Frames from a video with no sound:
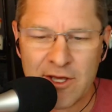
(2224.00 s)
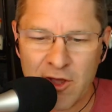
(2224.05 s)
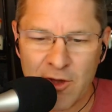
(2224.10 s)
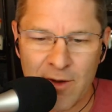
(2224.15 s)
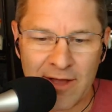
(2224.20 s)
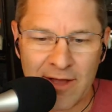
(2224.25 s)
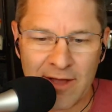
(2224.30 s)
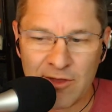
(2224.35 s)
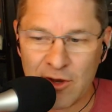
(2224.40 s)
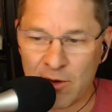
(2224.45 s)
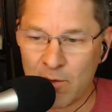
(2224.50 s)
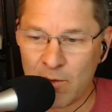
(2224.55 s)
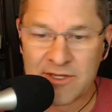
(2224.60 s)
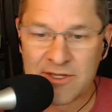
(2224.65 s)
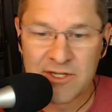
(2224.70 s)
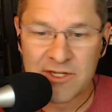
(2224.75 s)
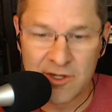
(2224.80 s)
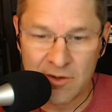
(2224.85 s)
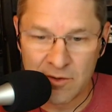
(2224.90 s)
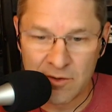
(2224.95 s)
go out there, it
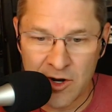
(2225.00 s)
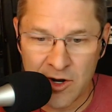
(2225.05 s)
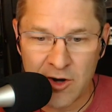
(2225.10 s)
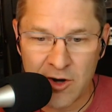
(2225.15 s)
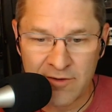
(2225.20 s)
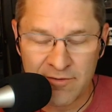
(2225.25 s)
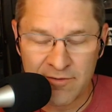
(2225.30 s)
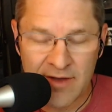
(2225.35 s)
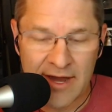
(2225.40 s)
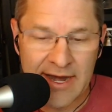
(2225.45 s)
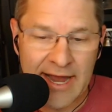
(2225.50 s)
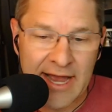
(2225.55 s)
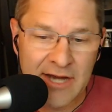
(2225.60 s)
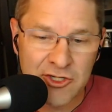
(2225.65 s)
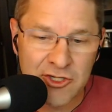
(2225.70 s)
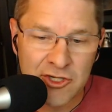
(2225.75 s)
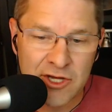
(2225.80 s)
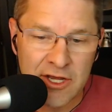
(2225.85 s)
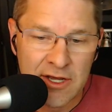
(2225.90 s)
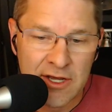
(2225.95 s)
wasn't hard to find.
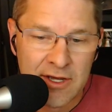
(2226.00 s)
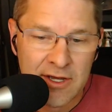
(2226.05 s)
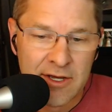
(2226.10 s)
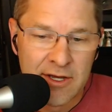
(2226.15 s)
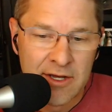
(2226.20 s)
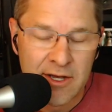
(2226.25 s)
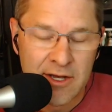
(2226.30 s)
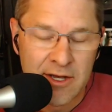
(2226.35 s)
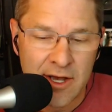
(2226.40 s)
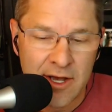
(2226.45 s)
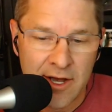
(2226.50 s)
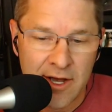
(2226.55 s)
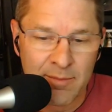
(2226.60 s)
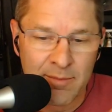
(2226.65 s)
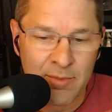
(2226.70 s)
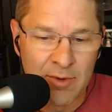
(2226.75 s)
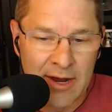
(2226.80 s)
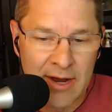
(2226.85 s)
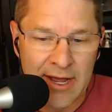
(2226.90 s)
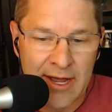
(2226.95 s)
Actually,
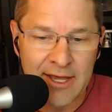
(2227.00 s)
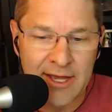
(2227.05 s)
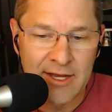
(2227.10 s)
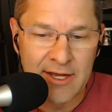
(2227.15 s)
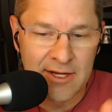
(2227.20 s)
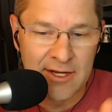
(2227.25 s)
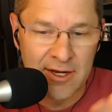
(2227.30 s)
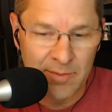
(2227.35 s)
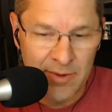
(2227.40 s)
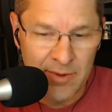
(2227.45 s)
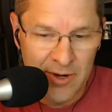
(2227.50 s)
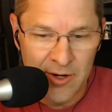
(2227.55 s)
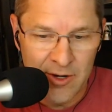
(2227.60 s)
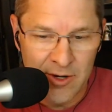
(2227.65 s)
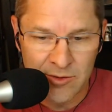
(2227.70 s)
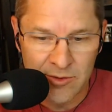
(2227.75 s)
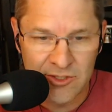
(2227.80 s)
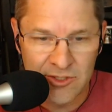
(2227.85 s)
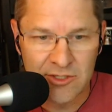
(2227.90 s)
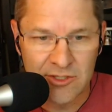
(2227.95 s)
Brian did a
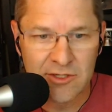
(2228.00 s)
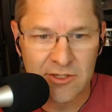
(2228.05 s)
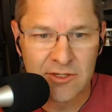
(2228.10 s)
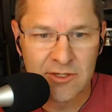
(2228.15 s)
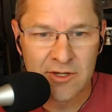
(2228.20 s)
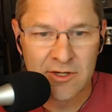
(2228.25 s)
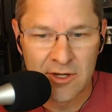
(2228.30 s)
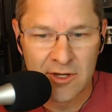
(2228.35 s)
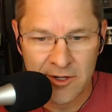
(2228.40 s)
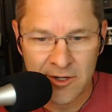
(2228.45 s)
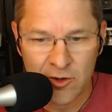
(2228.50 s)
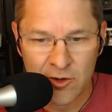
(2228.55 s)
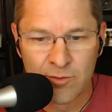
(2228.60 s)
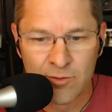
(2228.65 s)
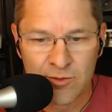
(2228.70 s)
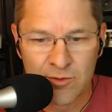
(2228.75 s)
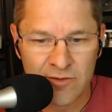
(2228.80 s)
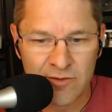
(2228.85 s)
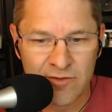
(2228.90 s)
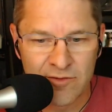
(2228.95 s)
post on
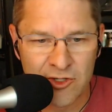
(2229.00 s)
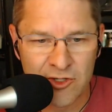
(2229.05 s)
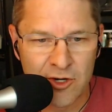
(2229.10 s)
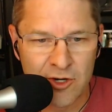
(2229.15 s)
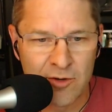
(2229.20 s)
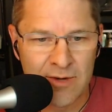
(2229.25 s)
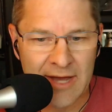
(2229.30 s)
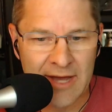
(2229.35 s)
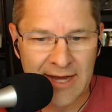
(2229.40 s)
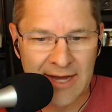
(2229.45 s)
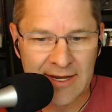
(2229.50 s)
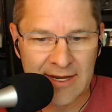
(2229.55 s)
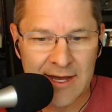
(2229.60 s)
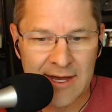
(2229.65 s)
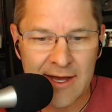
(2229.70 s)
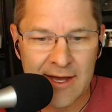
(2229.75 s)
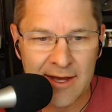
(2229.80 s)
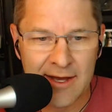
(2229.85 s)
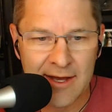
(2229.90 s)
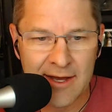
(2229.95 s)

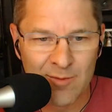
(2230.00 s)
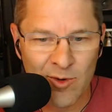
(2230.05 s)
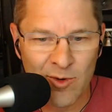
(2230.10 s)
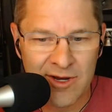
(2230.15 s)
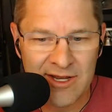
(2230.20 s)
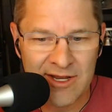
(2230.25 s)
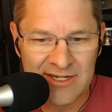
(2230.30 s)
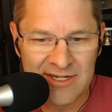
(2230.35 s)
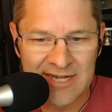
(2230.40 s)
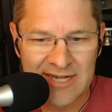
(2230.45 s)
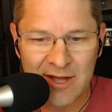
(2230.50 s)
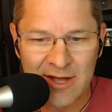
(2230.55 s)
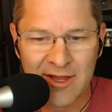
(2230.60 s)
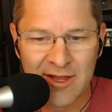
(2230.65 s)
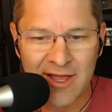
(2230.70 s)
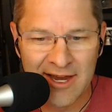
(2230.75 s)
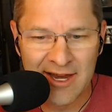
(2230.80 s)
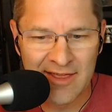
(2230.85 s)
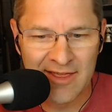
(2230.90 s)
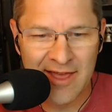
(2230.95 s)
HomeServerShow.com where he is
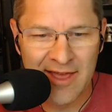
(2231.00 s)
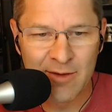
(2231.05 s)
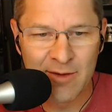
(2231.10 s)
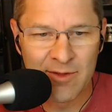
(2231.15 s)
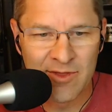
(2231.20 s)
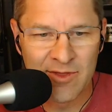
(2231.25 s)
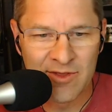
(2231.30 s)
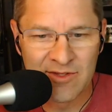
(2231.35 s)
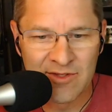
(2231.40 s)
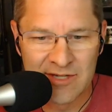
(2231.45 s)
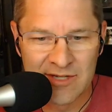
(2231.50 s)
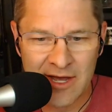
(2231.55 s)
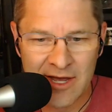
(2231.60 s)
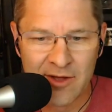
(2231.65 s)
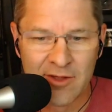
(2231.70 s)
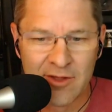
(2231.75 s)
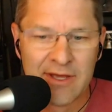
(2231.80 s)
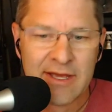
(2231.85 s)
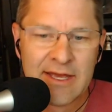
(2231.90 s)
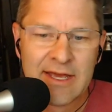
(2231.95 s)
outlining that with his
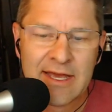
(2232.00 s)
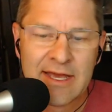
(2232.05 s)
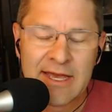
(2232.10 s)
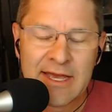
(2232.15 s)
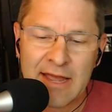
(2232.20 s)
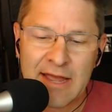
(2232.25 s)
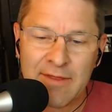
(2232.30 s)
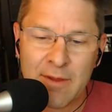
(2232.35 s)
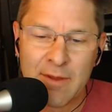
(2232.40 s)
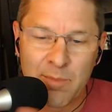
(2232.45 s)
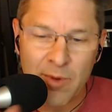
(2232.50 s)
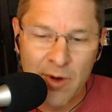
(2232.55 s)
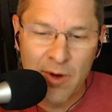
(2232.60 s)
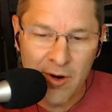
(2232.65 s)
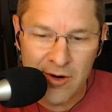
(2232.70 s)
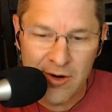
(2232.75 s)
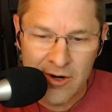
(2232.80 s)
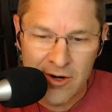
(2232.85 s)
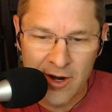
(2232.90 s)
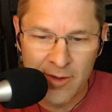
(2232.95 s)
Dell. And the
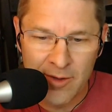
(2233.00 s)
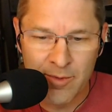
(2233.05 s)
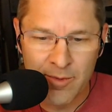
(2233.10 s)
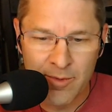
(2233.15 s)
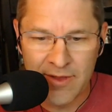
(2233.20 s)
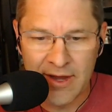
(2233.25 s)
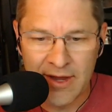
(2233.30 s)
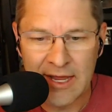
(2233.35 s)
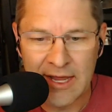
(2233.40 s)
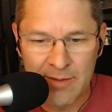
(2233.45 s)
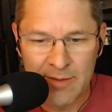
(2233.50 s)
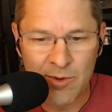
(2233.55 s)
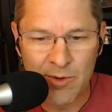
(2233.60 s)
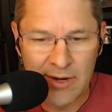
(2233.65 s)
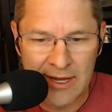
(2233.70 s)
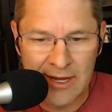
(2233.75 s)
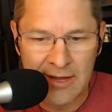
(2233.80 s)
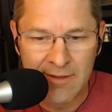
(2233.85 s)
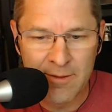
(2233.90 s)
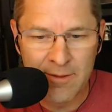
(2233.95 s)
part number that he put
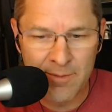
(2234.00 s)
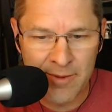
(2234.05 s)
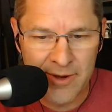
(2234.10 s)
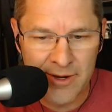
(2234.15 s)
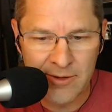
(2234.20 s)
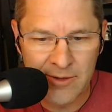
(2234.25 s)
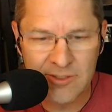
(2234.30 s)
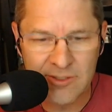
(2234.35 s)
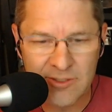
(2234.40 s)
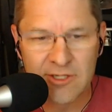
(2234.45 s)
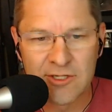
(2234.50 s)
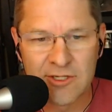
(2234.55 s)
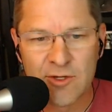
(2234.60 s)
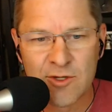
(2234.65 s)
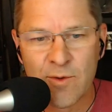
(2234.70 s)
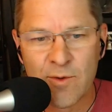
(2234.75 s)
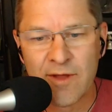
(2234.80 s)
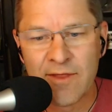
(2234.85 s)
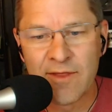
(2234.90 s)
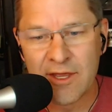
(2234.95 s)
in the post is the
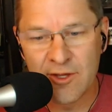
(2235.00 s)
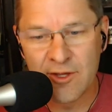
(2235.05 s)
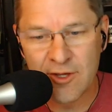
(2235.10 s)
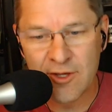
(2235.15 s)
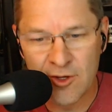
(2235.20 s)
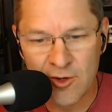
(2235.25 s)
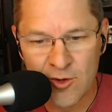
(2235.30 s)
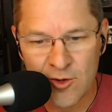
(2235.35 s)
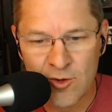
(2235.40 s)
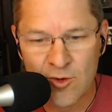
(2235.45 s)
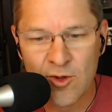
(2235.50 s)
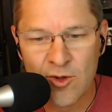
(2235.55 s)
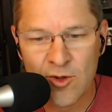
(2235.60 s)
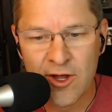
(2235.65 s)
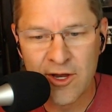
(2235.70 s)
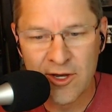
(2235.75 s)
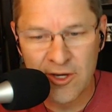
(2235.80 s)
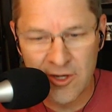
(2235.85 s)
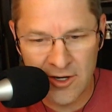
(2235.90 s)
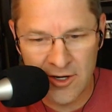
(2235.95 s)
one that you can Google
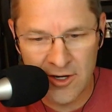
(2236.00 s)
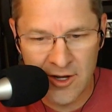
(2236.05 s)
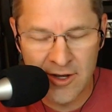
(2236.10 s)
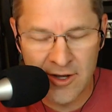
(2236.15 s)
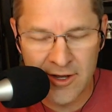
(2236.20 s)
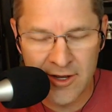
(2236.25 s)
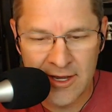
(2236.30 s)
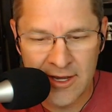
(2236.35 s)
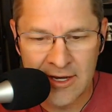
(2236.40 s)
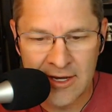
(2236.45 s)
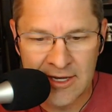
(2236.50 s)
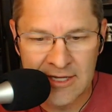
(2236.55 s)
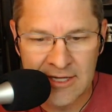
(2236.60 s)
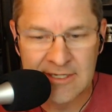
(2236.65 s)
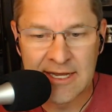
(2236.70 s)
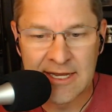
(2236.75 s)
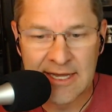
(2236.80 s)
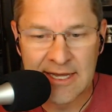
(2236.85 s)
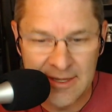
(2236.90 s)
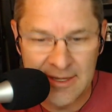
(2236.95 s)
on and get
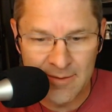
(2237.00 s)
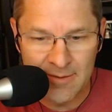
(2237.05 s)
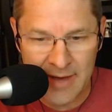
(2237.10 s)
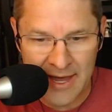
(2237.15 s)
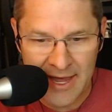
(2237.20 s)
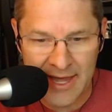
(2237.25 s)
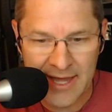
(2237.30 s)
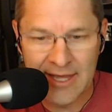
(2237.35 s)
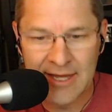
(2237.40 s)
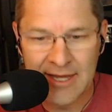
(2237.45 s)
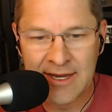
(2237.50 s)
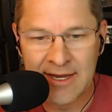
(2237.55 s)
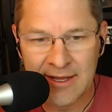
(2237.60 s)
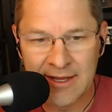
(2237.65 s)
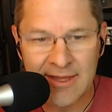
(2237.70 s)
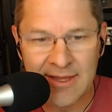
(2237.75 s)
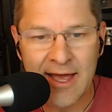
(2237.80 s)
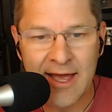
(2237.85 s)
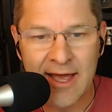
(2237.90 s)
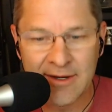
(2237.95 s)
to eBay and
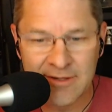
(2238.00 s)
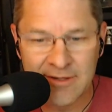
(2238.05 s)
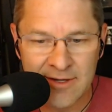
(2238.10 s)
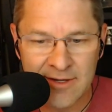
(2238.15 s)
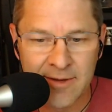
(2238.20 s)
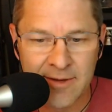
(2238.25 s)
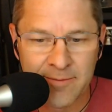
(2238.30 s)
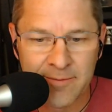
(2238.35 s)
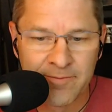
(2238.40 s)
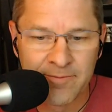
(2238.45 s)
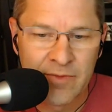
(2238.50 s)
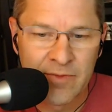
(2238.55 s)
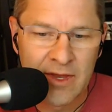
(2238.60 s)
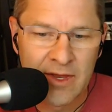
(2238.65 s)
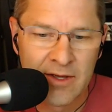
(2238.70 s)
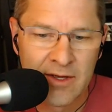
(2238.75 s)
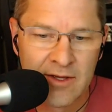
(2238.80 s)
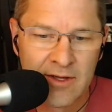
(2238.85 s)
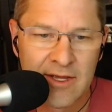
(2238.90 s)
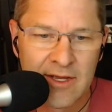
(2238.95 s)
get
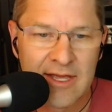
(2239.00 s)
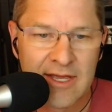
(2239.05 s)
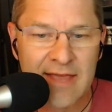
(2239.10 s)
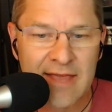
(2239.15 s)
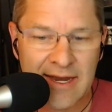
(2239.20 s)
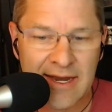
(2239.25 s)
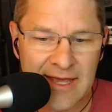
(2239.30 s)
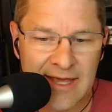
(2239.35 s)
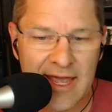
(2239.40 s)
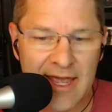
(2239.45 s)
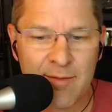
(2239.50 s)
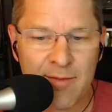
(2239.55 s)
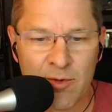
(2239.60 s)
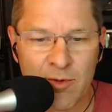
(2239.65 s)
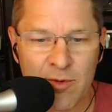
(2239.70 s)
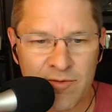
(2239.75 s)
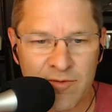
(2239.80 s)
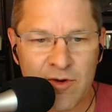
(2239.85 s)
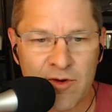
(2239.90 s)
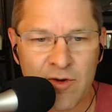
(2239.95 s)
that cable
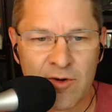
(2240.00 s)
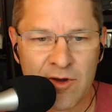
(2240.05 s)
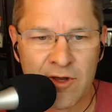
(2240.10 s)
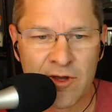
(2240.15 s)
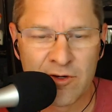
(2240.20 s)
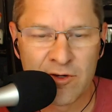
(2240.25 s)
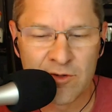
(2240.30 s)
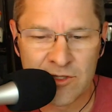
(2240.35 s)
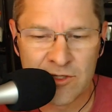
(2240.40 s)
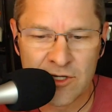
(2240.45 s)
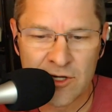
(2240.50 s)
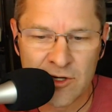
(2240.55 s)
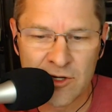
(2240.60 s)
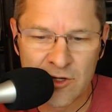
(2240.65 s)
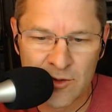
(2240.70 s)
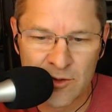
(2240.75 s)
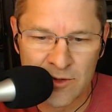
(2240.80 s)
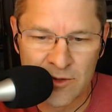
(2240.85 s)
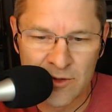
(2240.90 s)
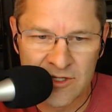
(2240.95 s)
if you're interested in
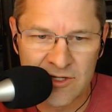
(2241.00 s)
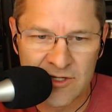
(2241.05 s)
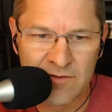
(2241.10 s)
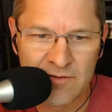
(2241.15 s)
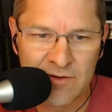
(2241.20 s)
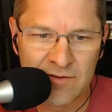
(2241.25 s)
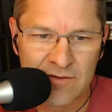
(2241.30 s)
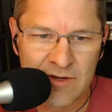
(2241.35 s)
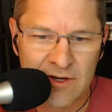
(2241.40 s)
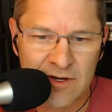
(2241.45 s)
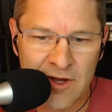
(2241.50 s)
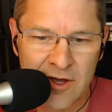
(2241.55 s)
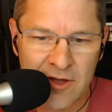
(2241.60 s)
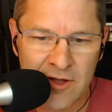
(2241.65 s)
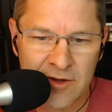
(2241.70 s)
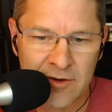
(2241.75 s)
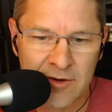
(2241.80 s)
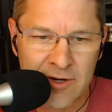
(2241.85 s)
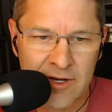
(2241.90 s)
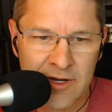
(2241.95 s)
doing this, a
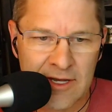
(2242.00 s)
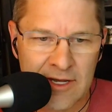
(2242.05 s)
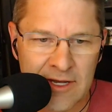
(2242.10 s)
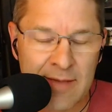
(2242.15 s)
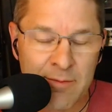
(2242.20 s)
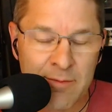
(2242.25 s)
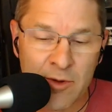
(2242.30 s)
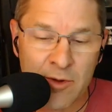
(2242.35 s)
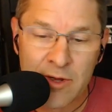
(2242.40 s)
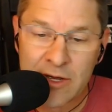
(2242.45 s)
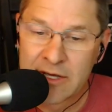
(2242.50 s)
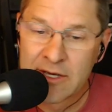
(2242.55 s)
$15 cable.